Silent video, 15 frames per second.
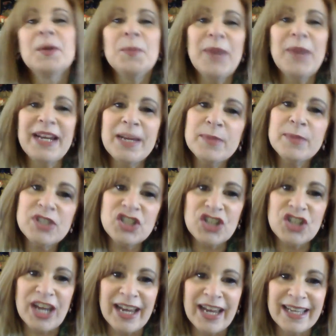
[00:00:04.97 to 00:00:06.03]
My name is
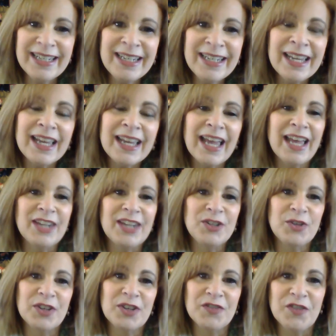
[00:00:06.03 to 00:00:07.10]
Jan, and you
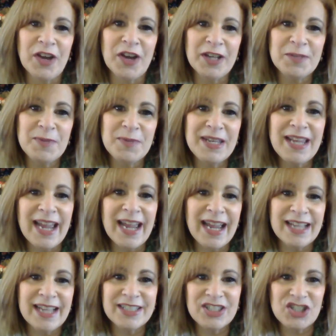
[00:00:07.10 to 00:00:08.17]
can find me
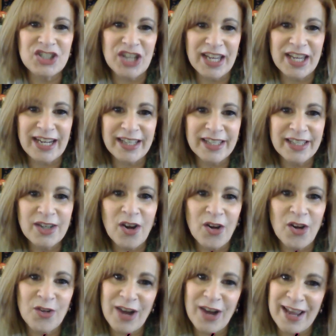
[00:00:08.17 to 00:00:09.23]
as Jan Ellen
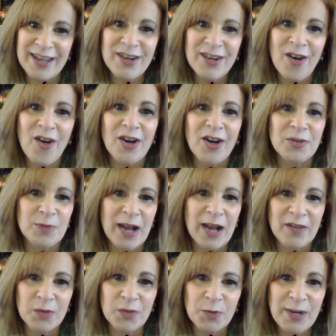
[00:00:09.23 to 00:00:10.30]
RN on
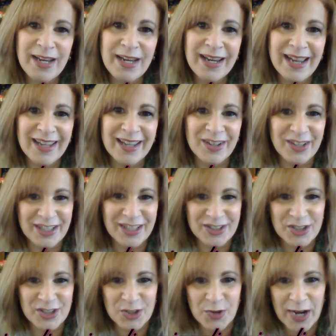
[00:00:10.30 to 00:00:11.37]
Ravelry and on
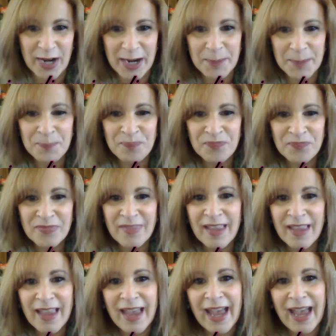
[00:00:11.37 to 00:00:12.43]
Instagram.
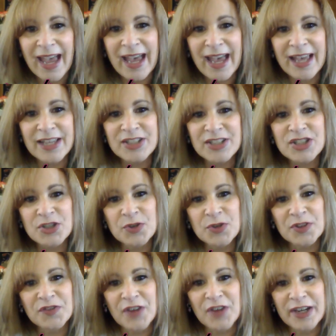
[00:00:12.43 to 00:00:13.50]
And you can
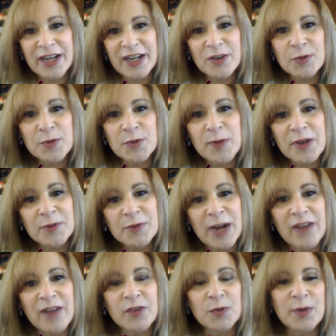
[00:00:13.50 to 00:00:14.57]
find our group on
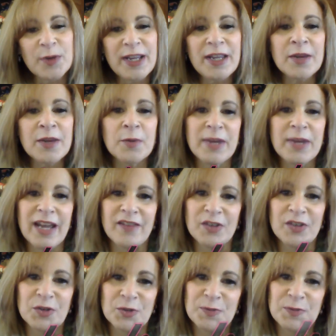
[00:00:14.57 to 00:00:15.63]
Ravelry. We have a
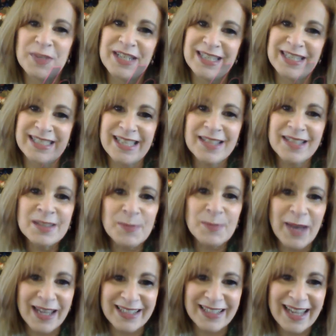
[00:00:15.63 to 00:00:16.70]
group, the Knitscents
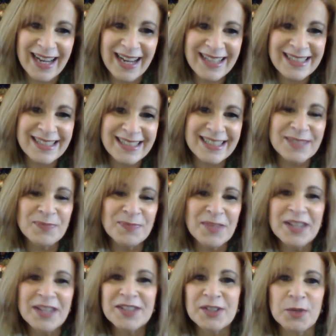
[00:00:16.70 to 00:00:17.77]
Podcast,
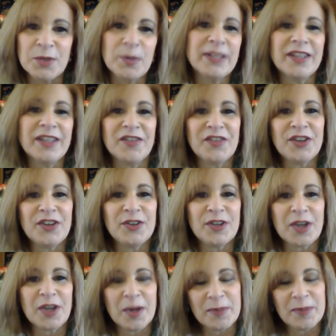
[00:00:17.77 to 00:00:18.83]
so we'd love for you to
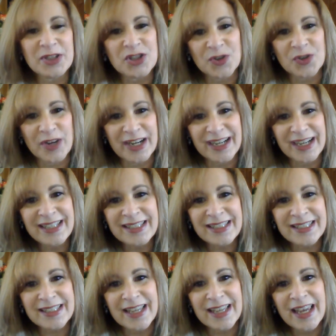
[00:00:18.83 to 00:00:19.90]
come and join us.